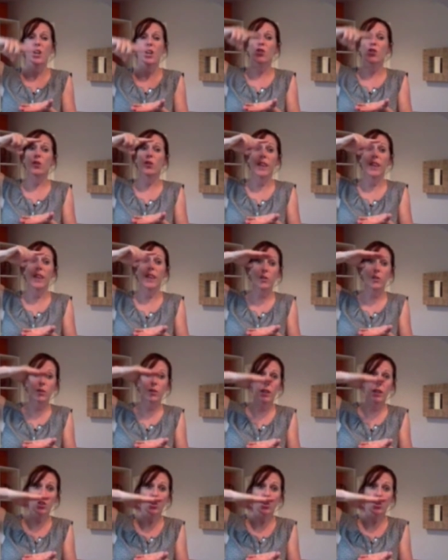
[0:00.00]
So that's what
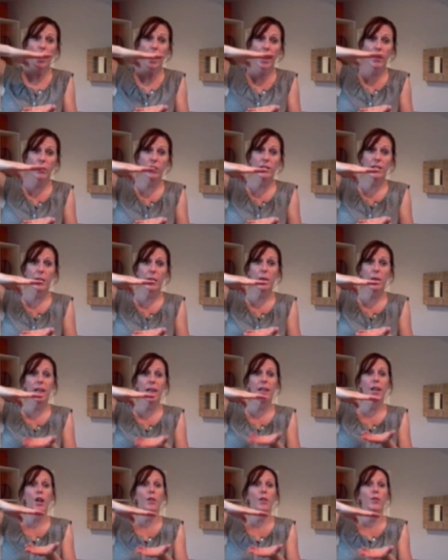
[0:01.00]
they do every time they
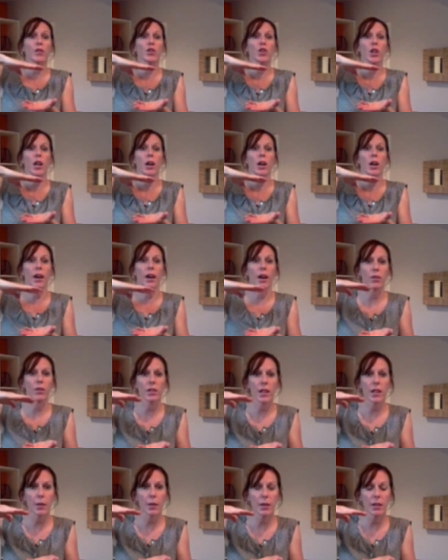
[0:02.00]
get out of a chair, every
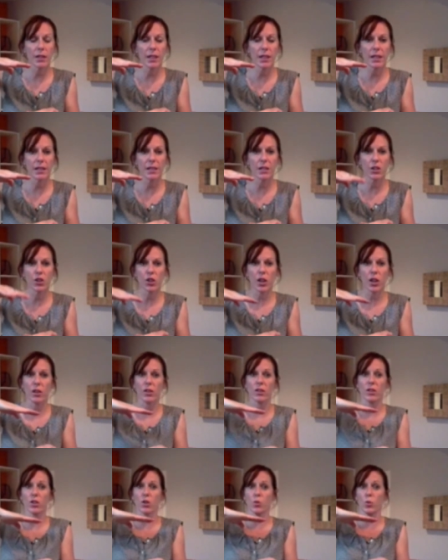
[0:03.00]
time they take a dish out of the
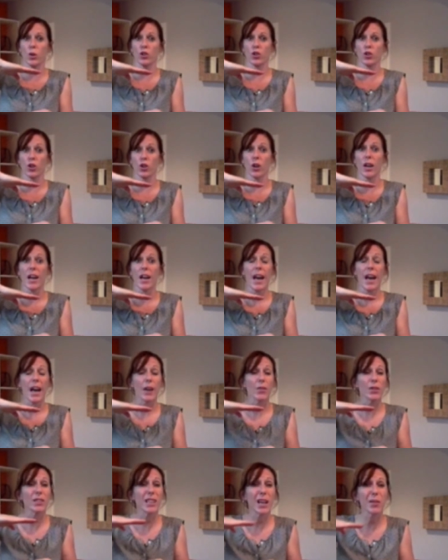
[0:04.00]
dishwasher,
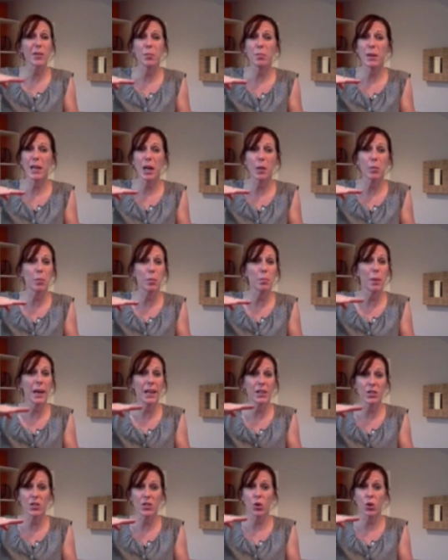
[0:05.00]
every time they pick up a
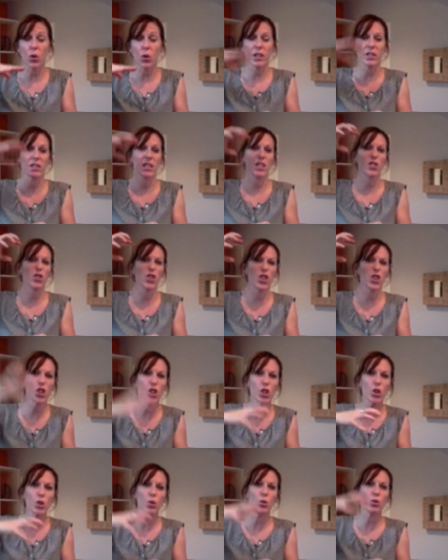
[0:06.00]
pencil. It's these
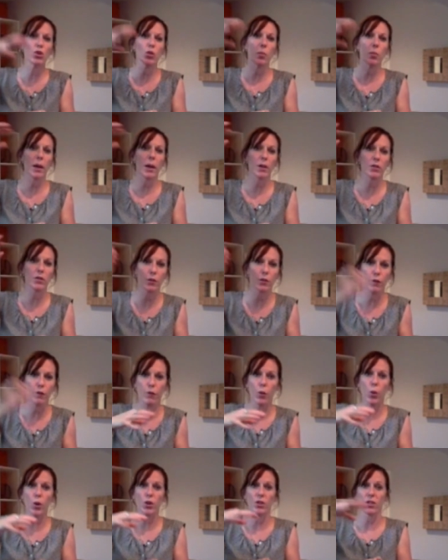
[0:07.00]
huge amounts of
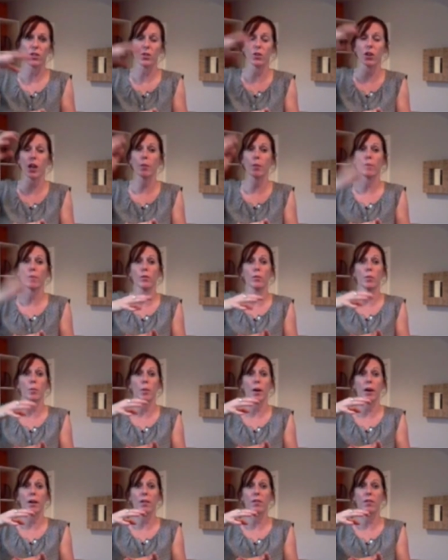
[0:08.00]
force that are coming from
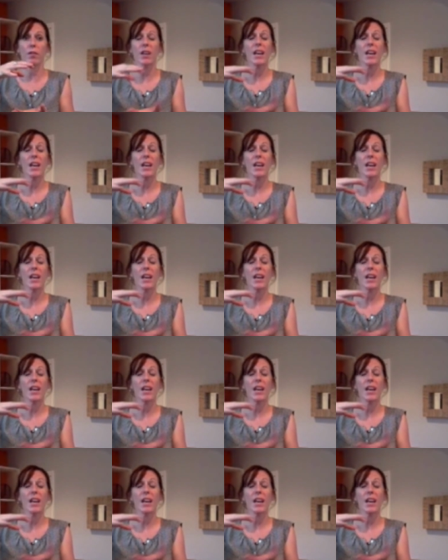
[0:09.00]
above,